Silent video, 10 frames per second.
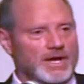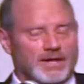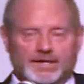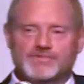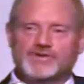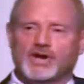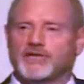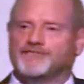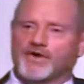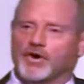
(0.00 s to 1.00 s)
lives on a
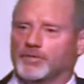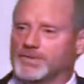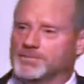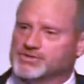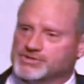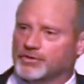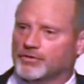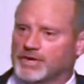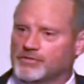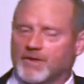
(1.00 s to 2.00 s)
farm in
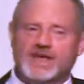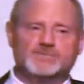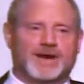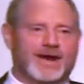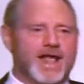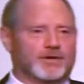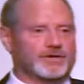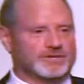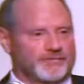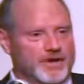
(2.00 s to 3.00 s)
Missouri, raised by an
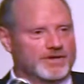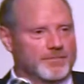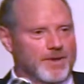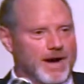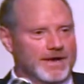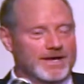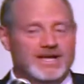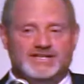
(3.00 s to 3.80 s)
anarchist friend of mine,